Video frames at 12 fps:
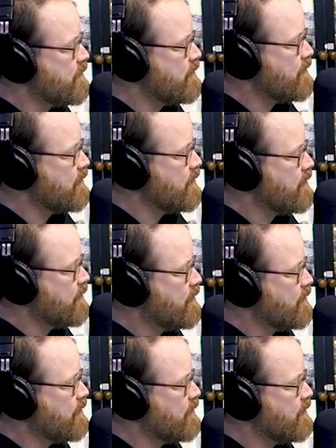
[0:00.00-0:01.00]

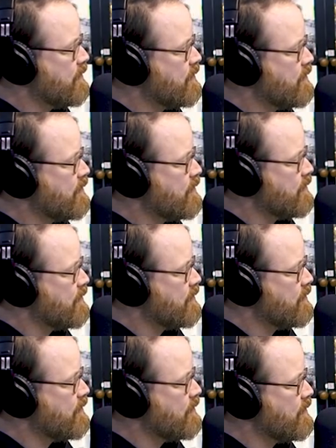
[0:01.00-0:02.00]

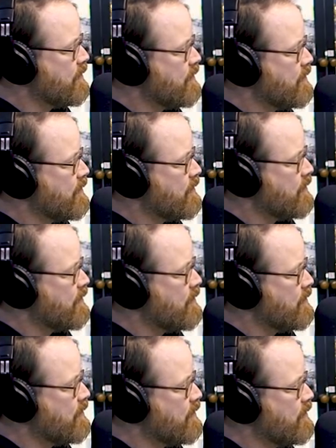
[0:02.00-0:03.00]

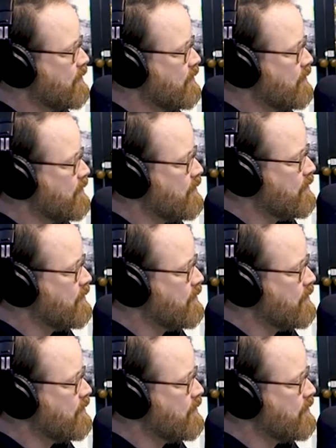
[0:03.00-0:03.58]
No words are spoken by the person on screen.